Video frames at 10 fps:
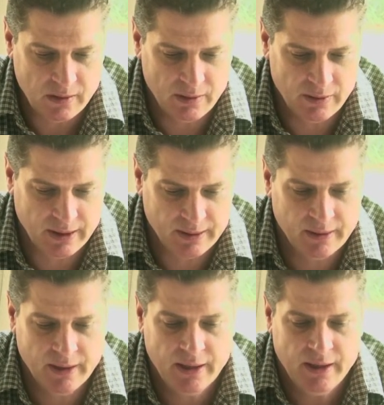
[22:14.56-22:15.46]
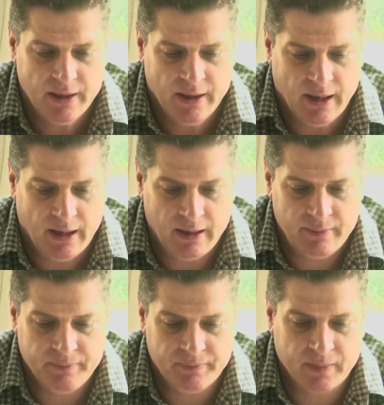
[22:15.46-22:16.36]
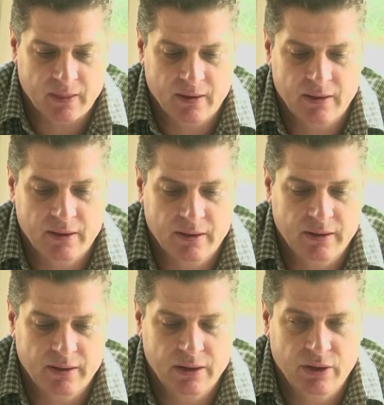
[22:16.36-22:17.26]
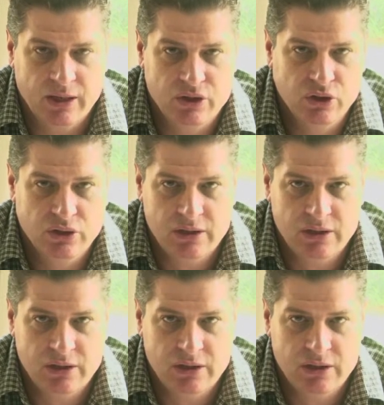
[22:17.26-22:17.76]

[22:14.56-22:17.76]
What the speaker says: Right. You get two